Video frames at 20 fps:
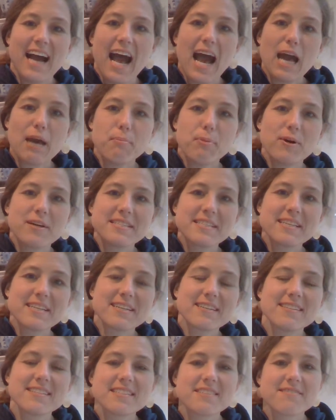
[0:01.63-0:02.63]
Hi, boys and
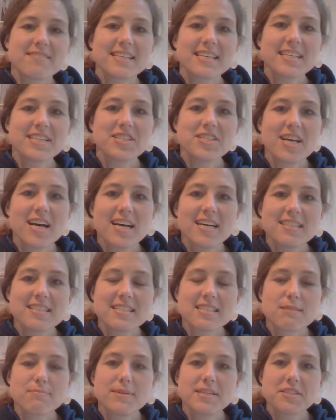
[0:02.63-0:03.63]
girls of St. John's.
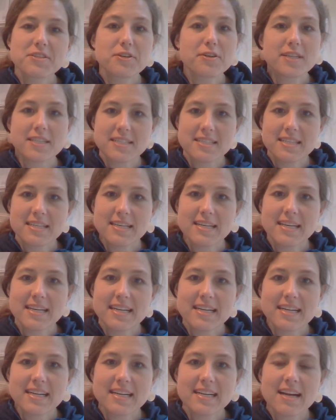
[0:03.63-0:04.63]
It's Miss Chrissy
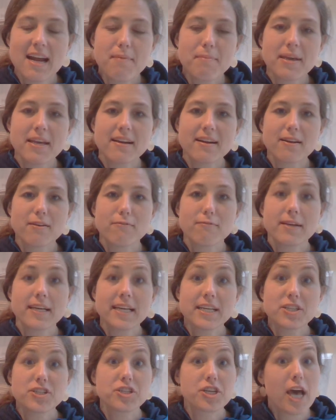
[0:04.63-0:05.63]
here. I'm here to
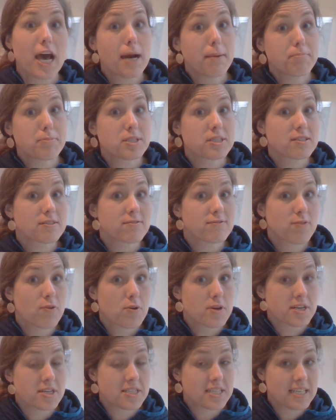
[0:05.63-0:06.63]
read chapter
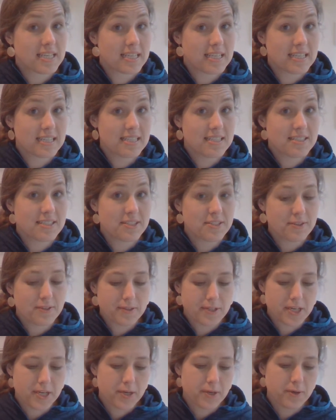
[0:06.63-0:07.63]
14 to
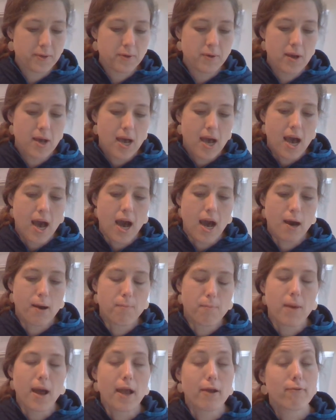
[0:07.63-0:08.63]
you.
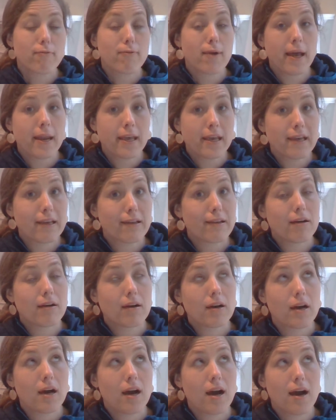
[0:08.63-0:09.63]
I read it
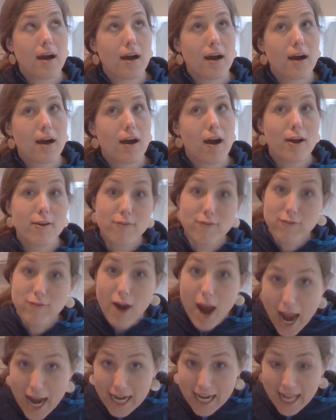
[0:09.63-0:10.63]
on
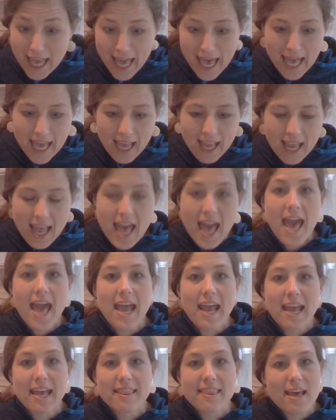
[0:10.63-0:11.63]
Friday,
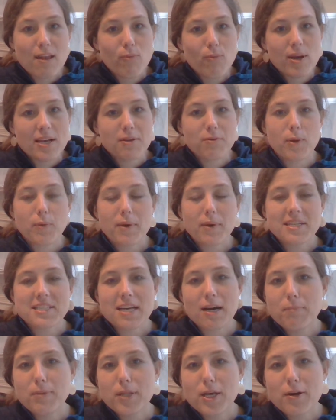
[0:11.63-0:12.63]
and then we went to
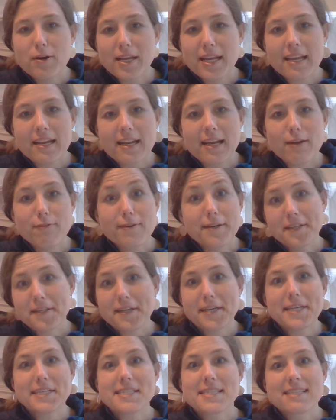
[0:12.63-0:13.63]
upload it, and I
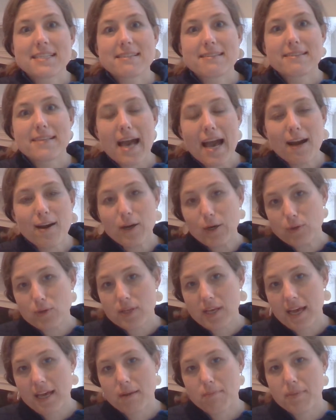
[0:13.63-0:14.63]
realized the
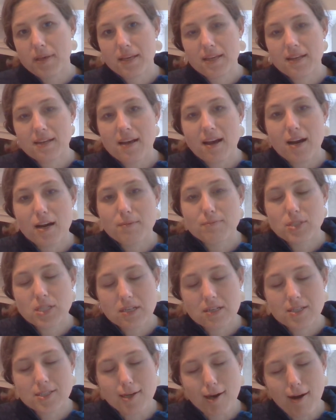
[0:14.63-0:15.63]
sound had been
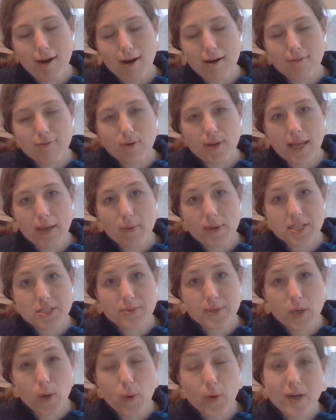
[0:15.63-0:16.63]
turned off when I went
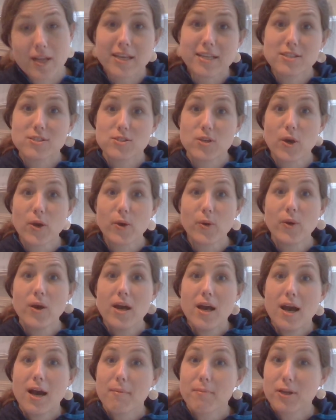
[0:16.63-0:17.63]
to record it. So
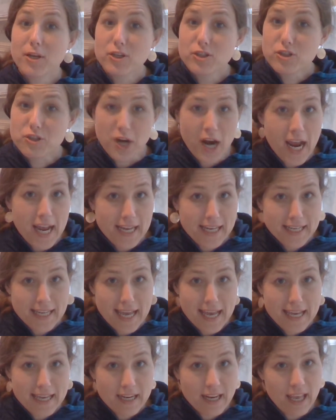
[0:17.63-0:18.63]
I'm going to try
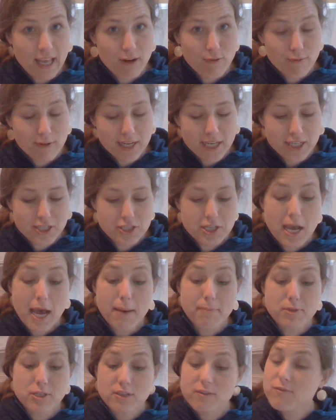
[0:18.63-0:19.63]
again and read
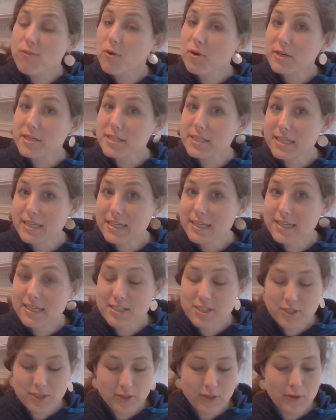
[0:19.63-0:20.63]
chapter 14
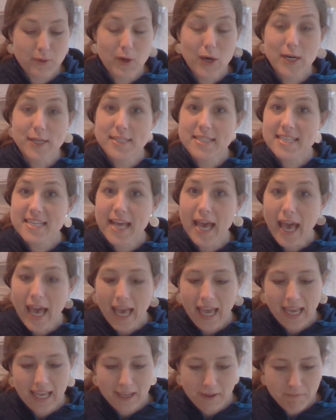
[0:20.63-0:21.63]
to you all
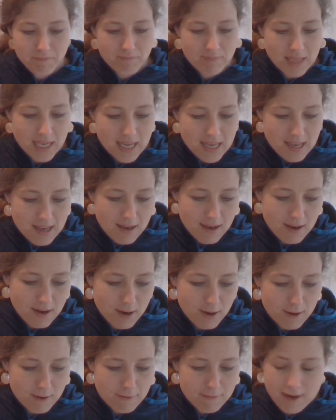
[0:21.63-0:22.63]
today.
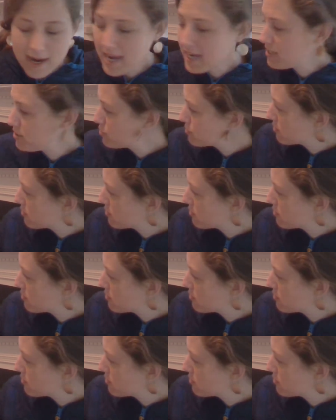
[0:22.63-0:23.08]
All right,